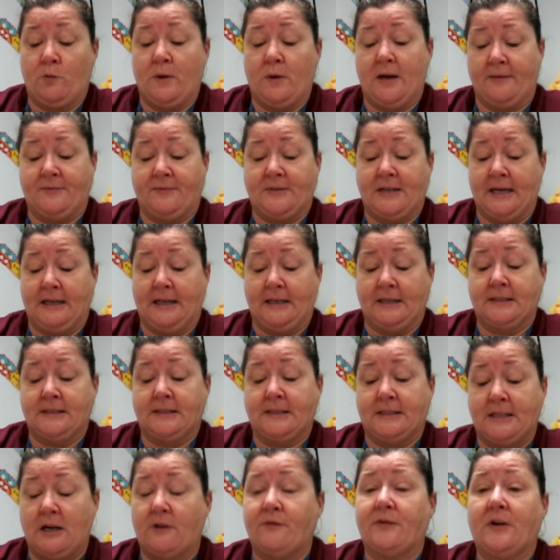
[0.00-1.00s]
We have taken
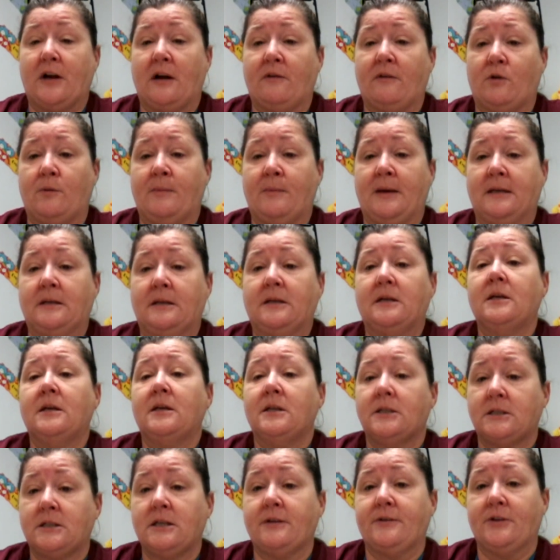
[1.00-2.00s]
self-government
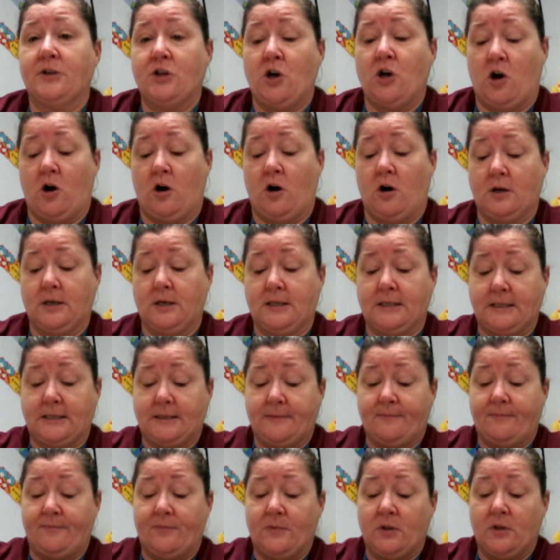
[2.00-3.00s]
to the
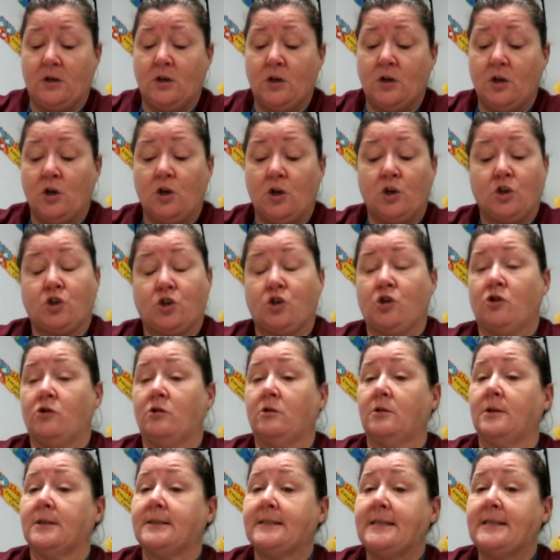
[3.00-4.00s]
dogs.
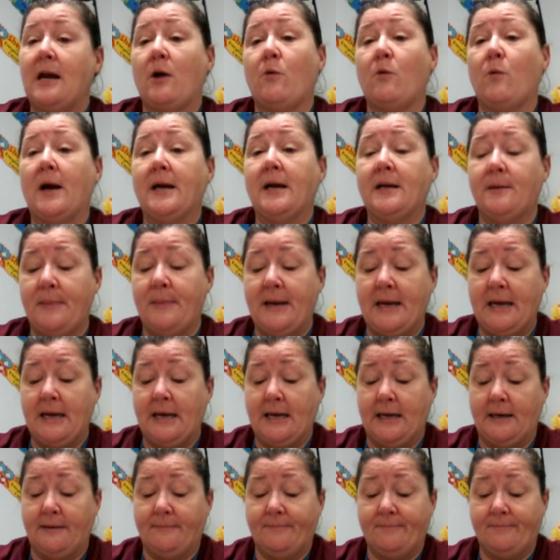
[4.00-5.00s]
Sure looks that way to
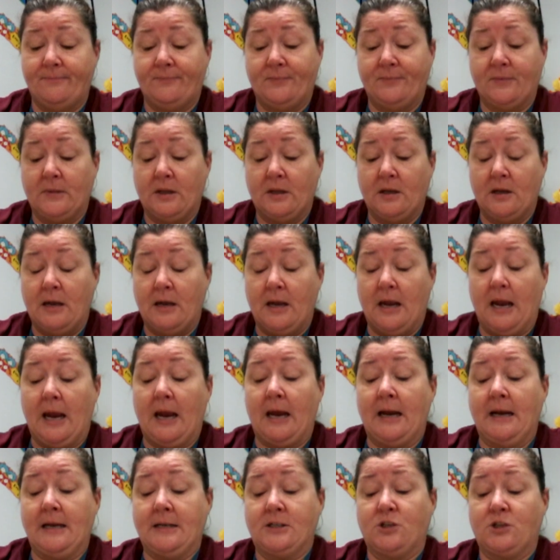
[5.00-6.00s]
me.
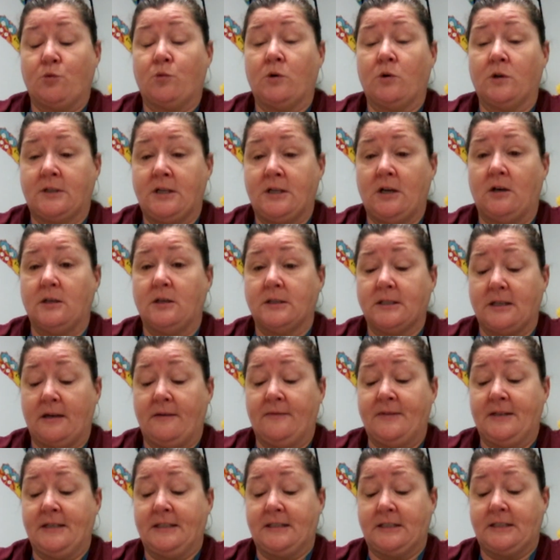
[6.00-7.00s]
And as a result
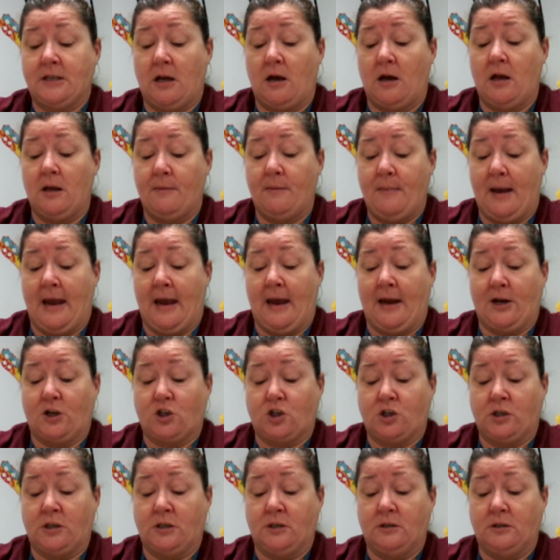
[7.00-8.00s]
of this solemn
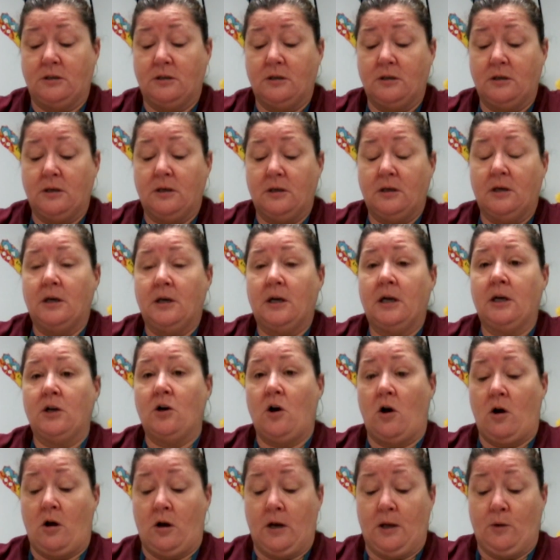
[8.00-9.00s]
action, and
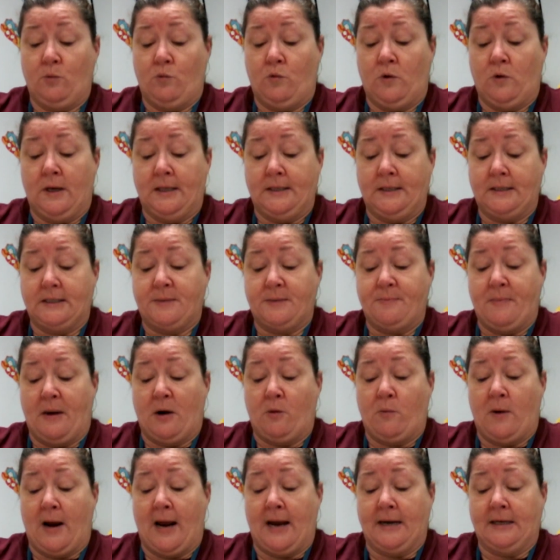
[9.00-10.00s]
all at once my
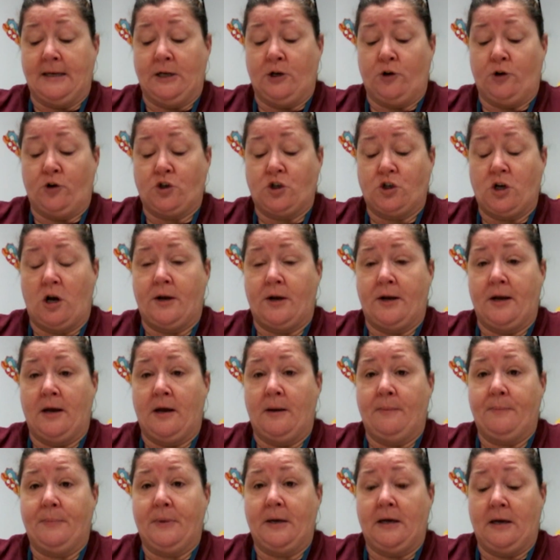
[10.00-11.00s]
right ear shot
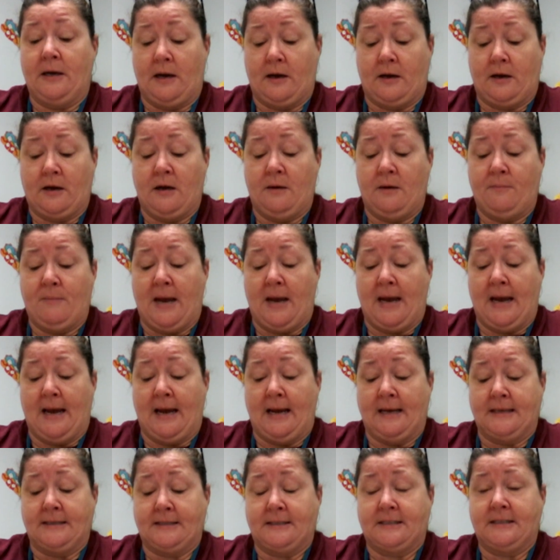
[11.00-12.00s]
up and I cut my
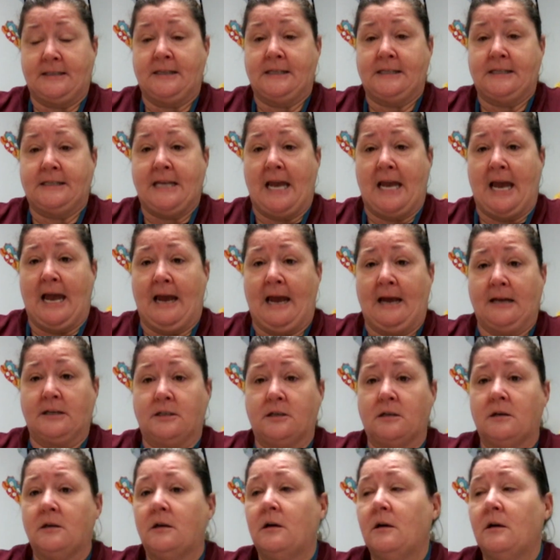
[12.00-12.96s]
eyes to the side.